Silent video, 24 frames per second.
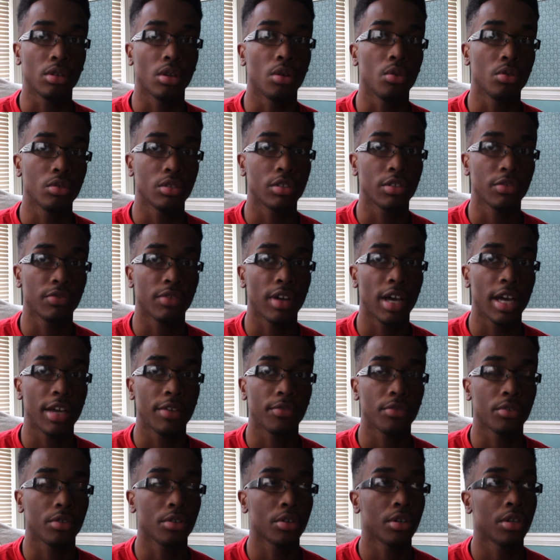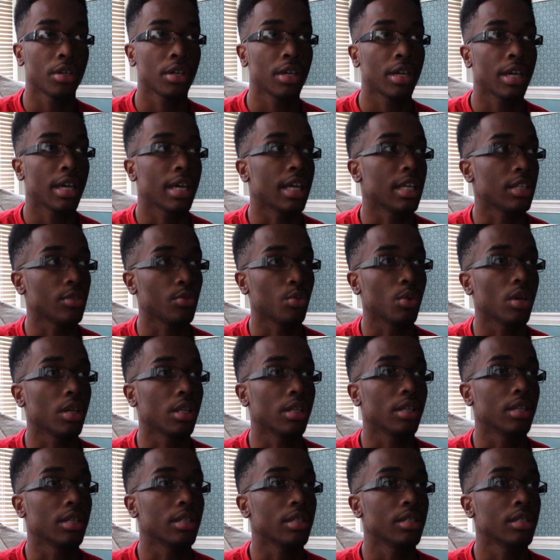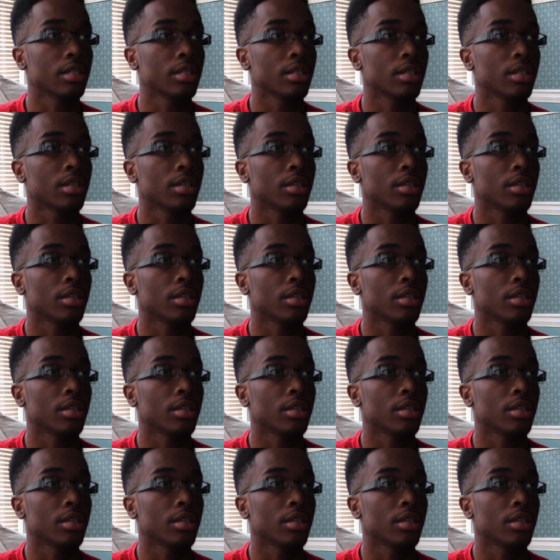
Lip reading: lone survivor, as well as